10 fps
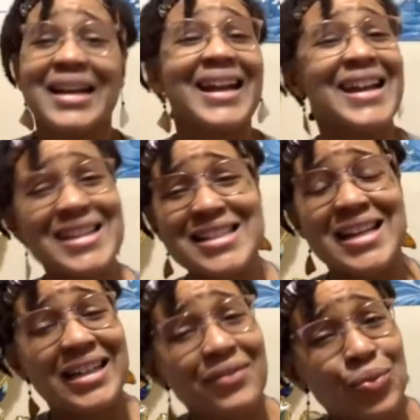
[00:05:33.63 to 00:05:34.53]
And it's
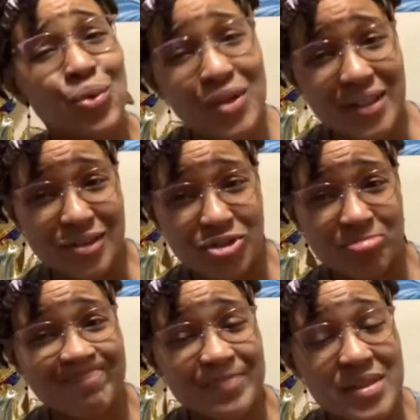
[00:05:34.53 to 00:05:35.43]
not even royal.
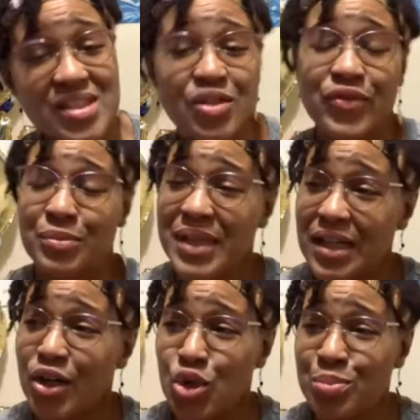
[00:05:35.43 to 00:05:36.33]
So for me
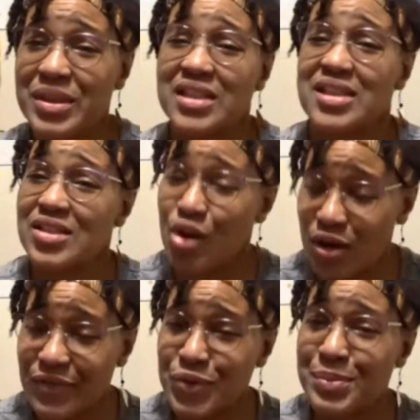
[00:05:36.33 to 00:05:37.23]
to hope that this
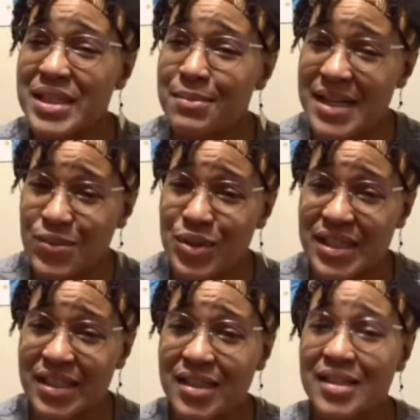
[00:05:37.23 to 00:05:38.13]
carnival will be the best
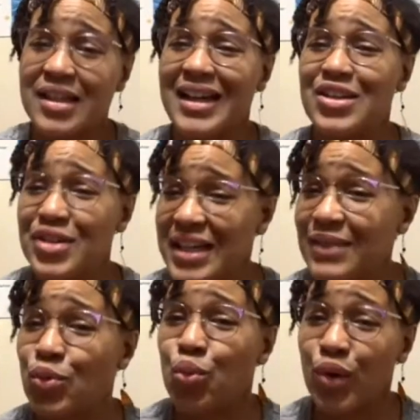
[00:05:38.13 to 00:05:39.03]
one and you're not
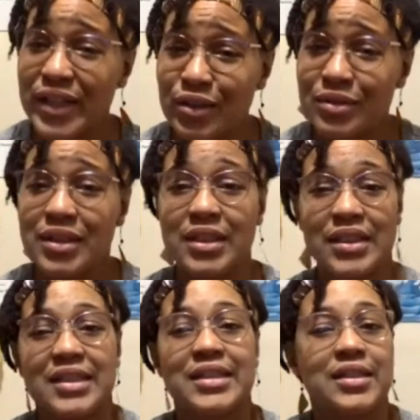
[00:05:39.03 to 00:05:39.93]
even royal,
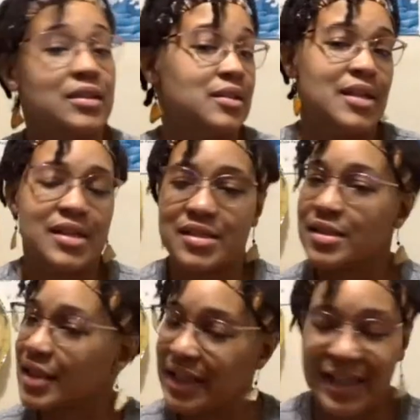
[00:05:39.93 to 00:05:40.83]
it's
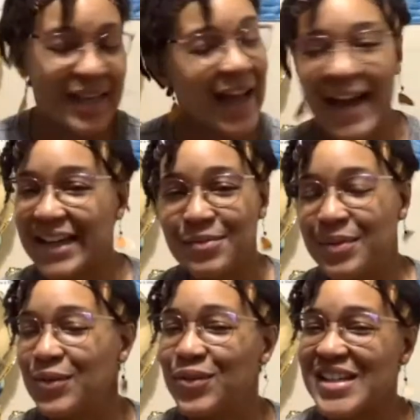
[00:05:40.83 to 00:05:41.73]
gotta
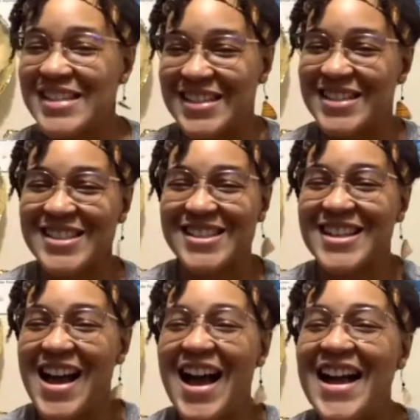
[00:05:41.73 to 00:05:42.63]
be reasons.
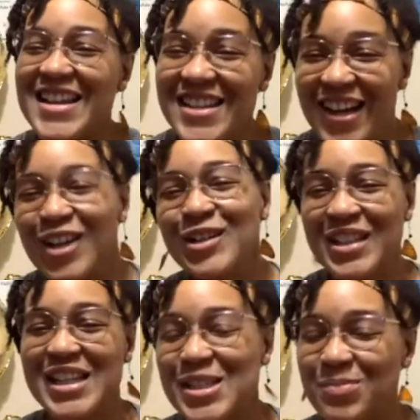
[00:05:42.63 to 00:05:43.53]
I know
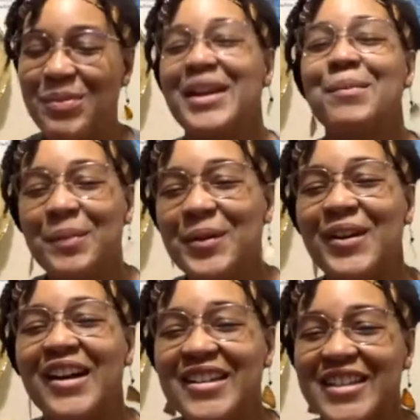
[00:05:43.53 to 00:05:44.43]
these people
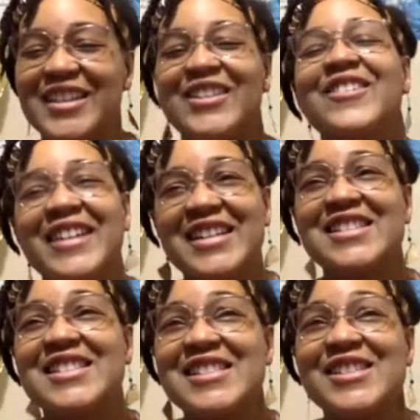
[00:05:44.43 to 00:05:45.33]
are
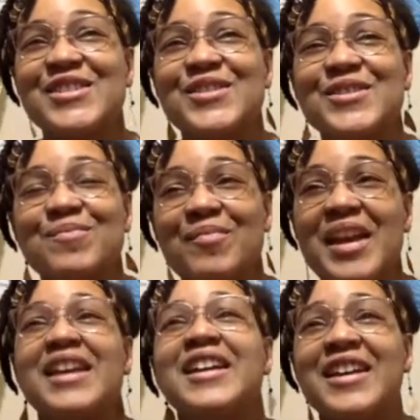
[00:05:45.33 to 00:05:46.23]
going to
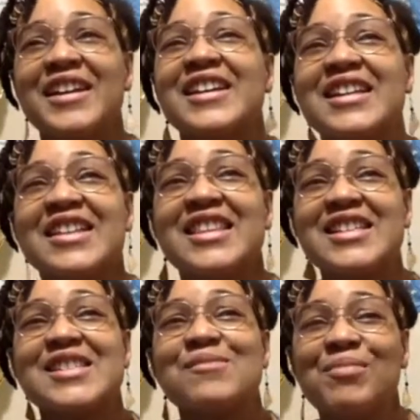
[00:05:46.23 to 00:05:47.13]
make
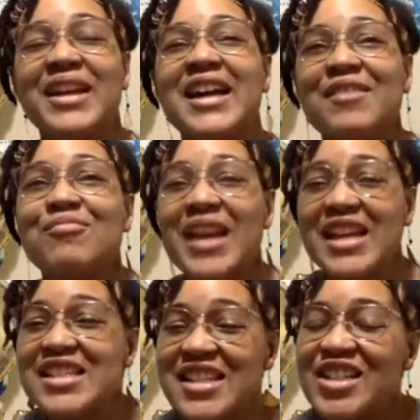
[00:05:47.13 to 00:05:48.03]
this be
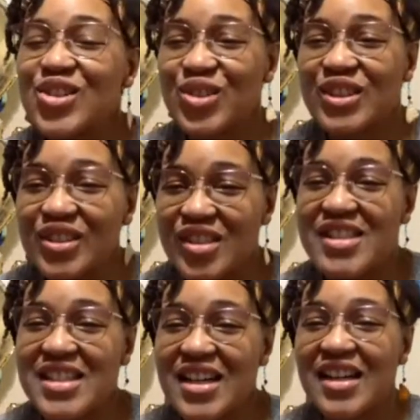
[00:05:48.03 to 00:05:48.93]
amazing cruise.